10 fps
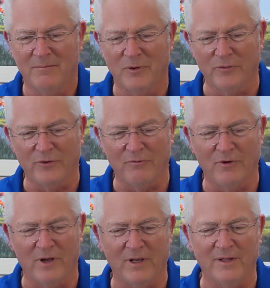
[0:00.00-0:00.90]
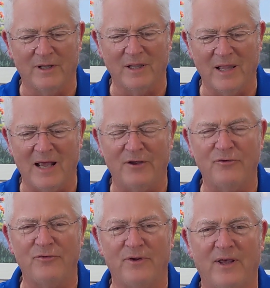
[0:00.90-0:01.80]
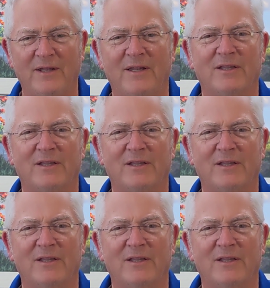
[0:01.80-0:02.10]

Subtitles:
person running the class said